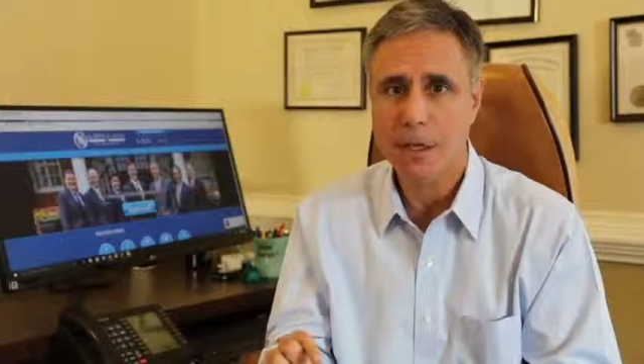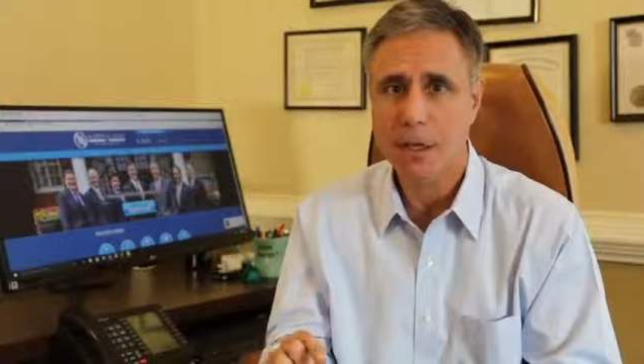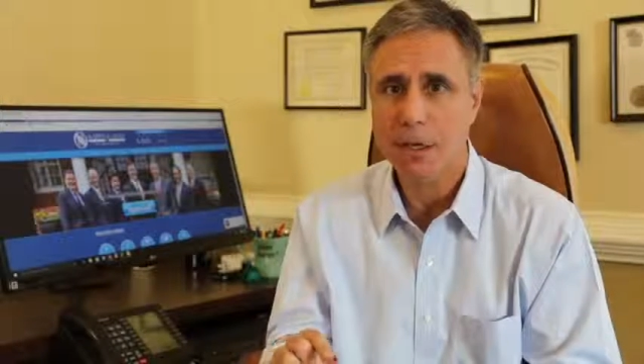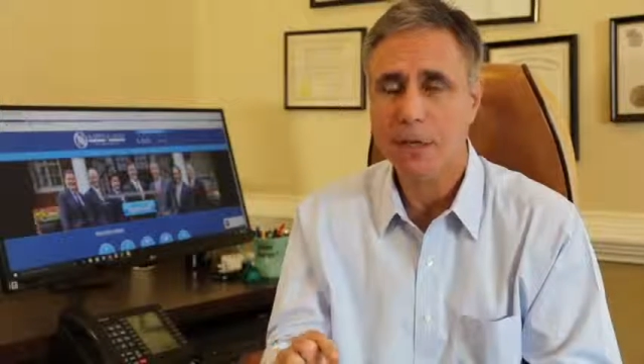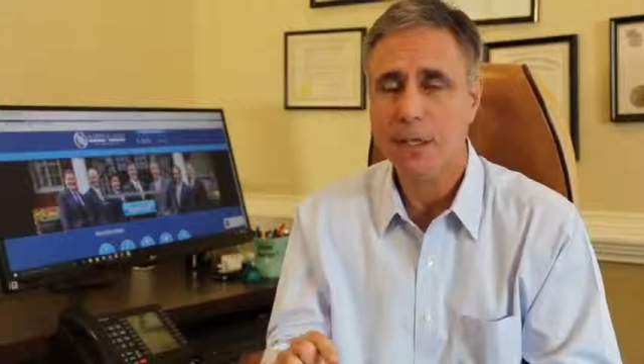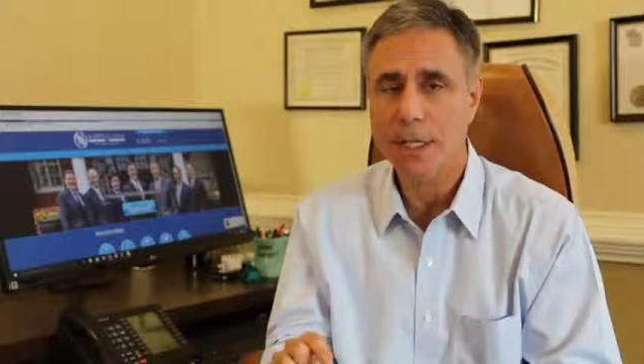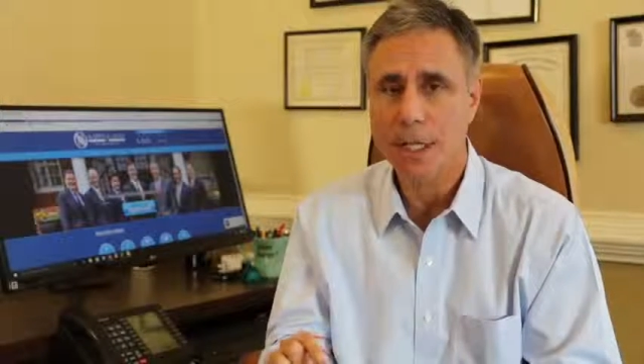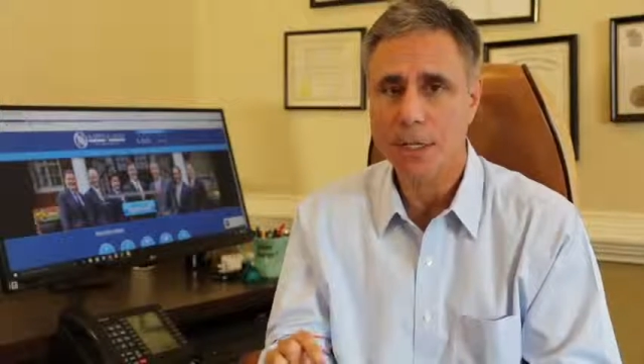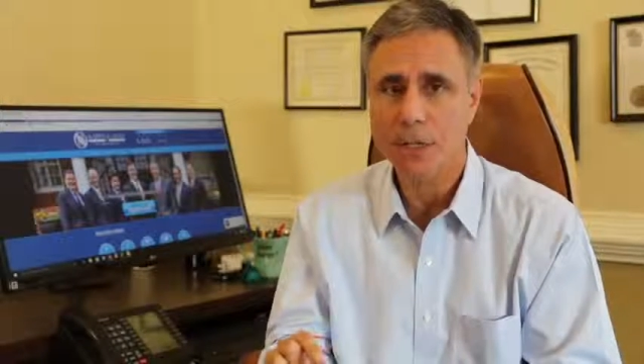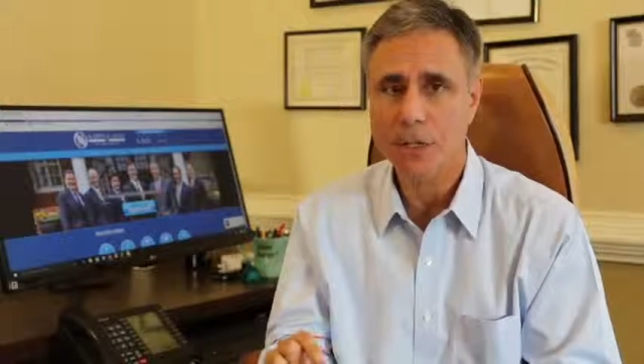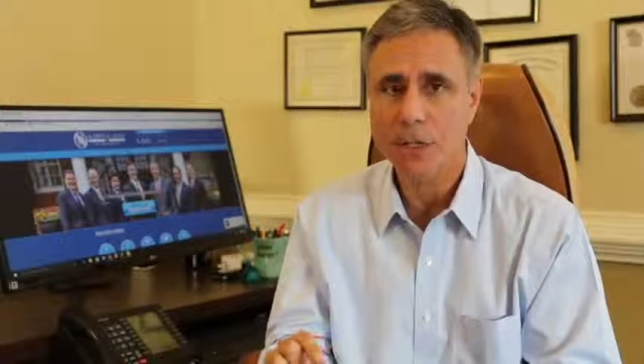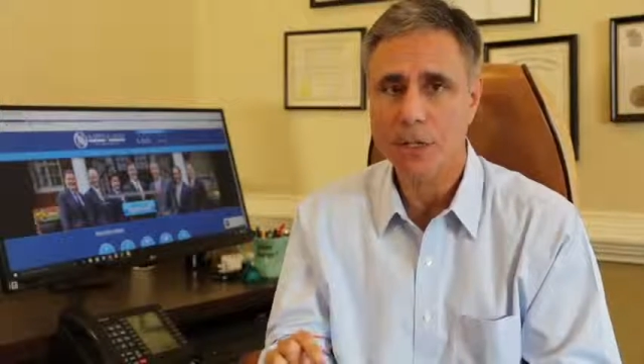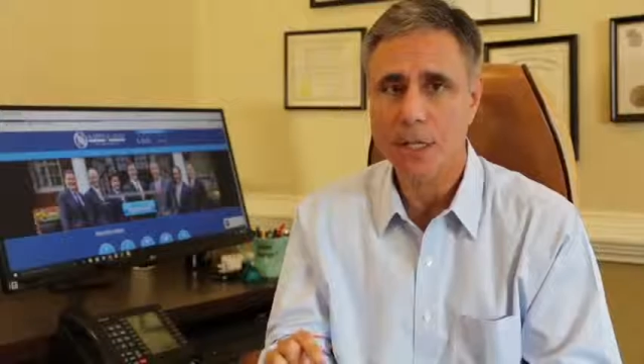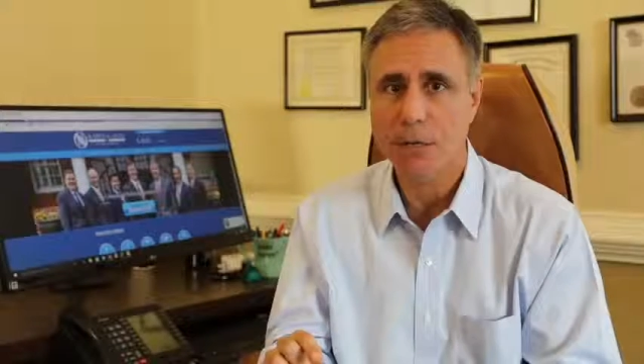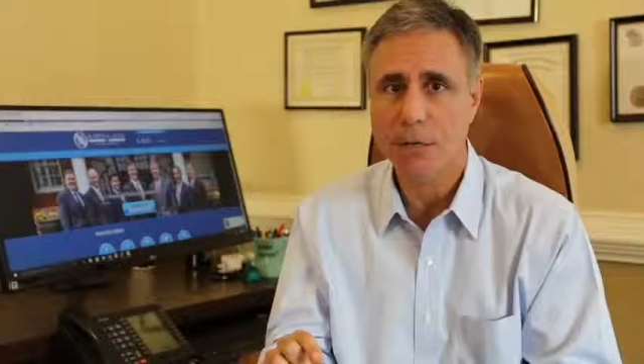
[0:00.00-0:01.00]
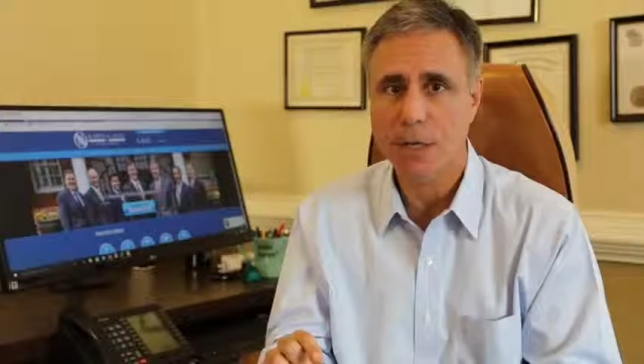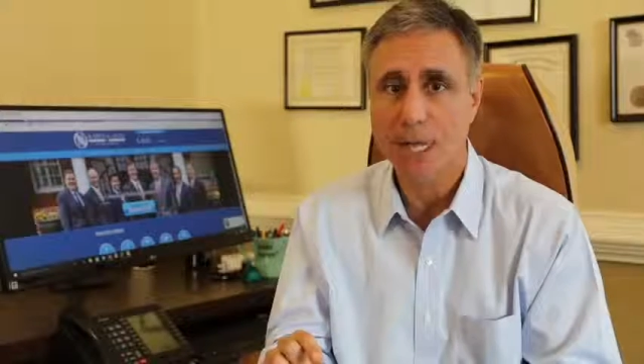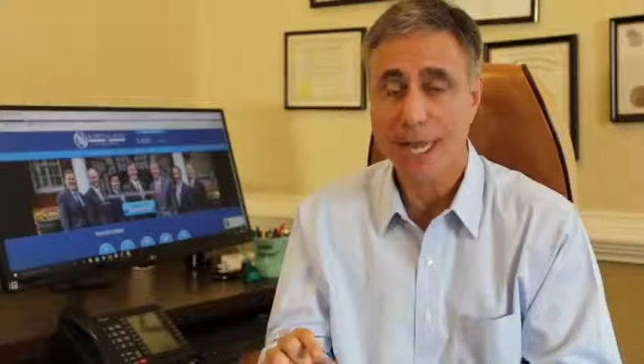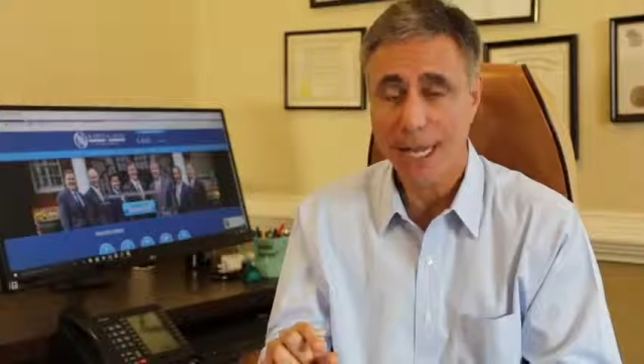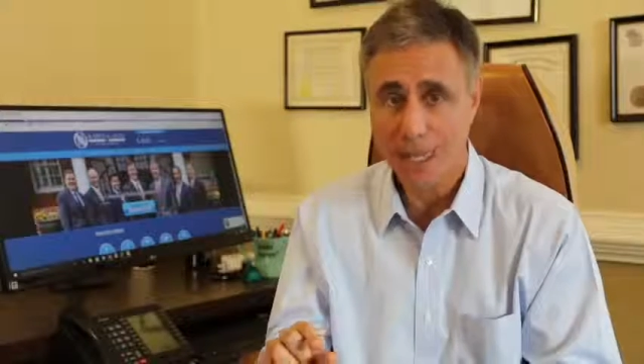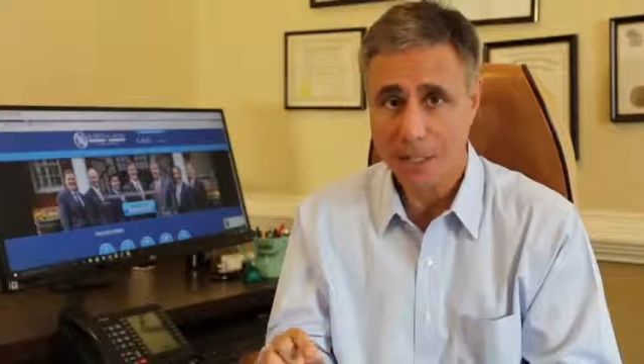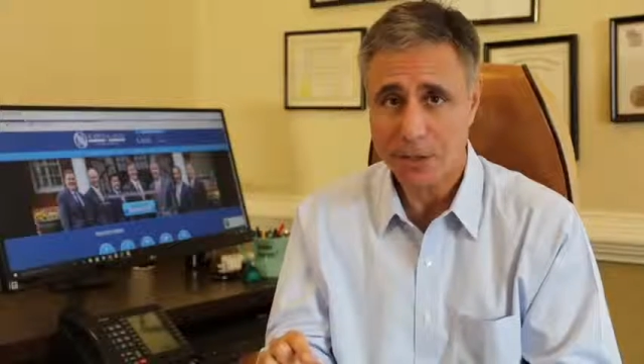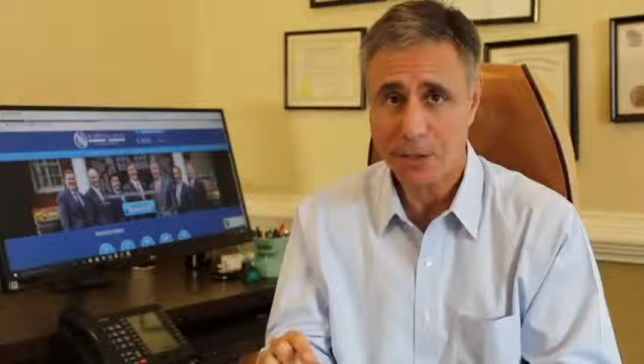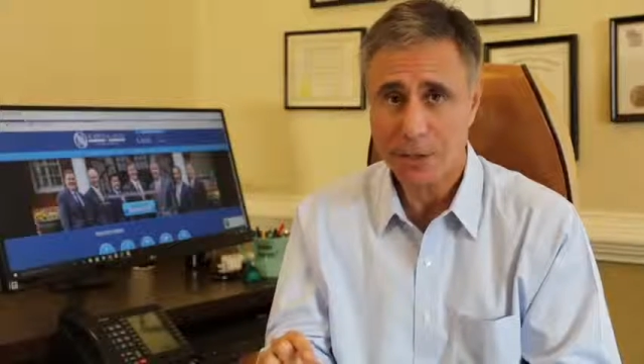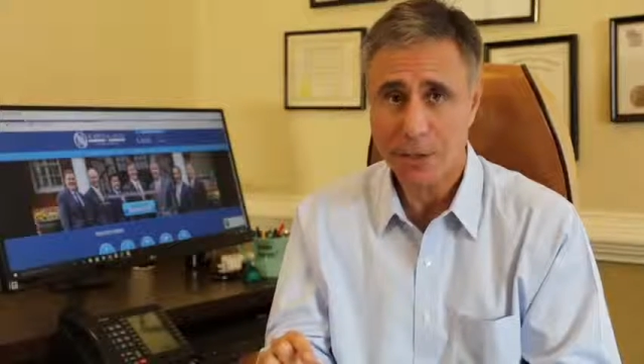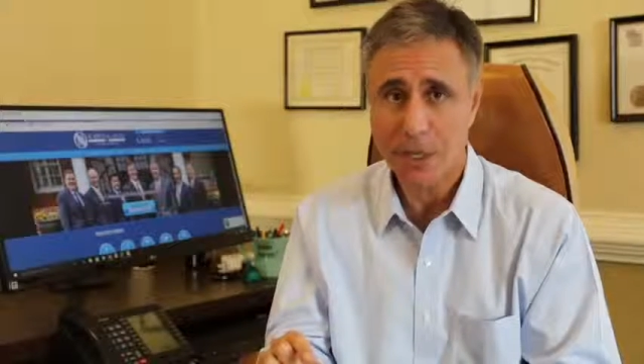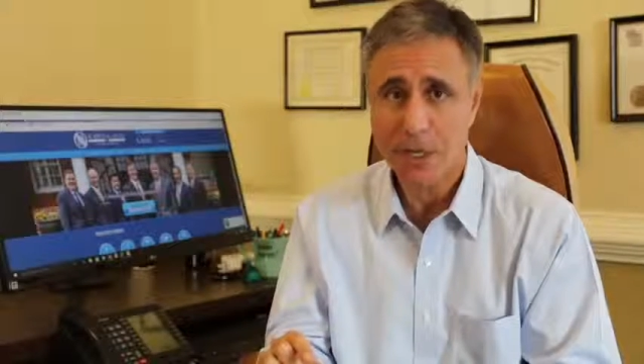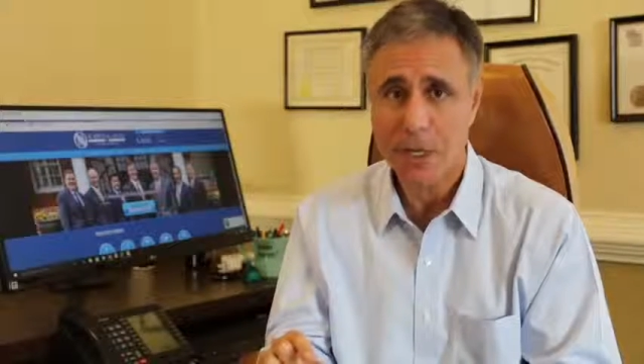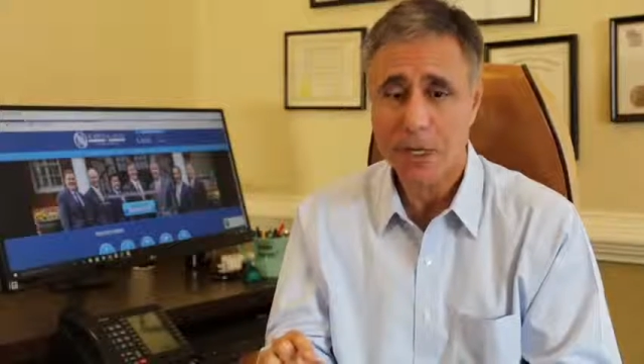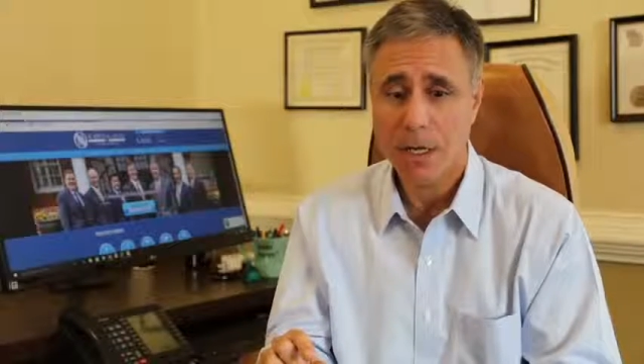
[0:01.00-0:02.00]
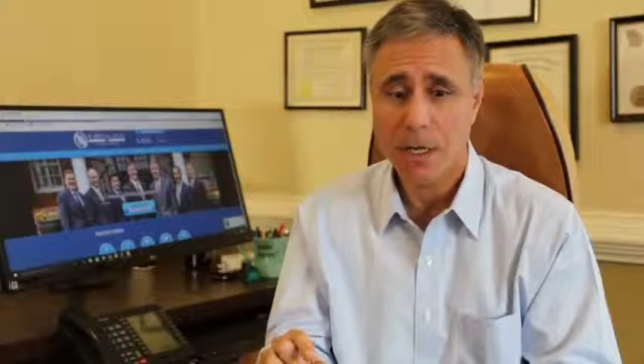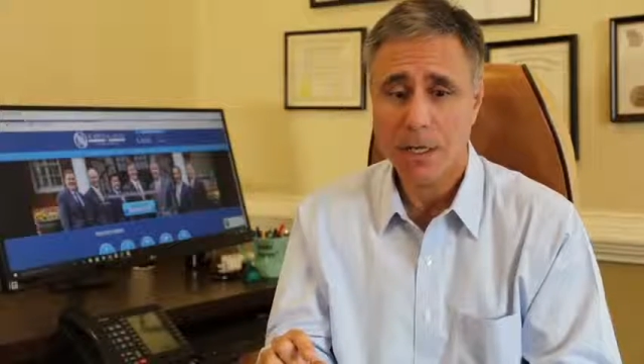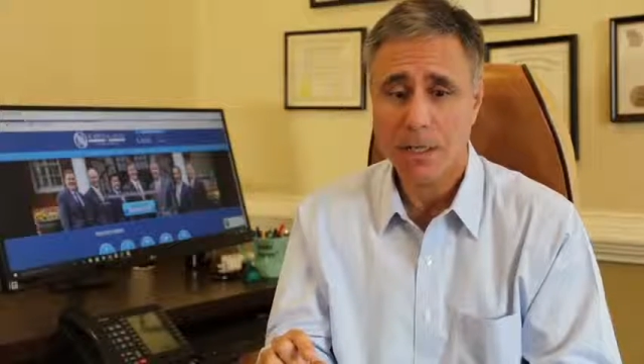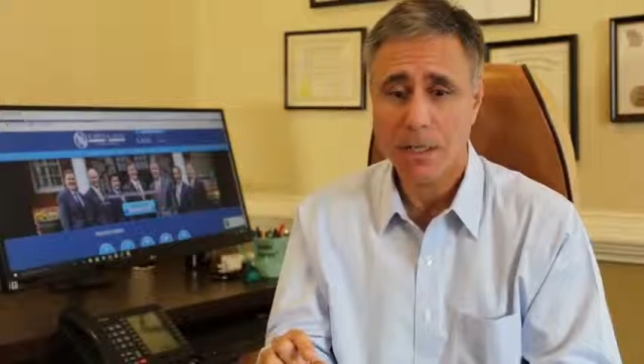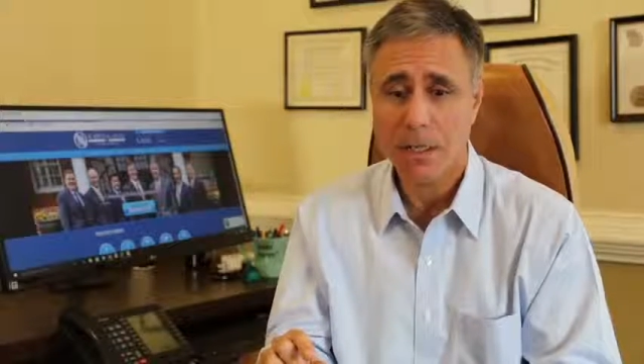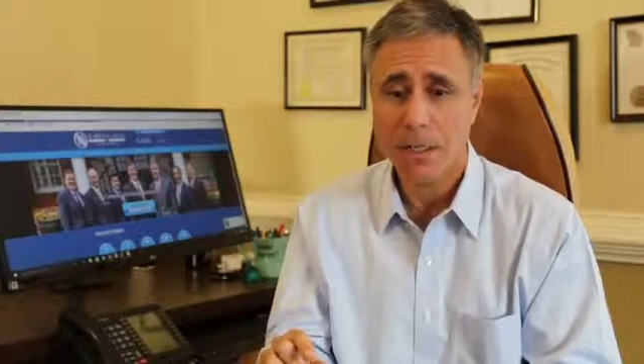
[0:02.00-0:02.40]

all of the cases that we handle uh,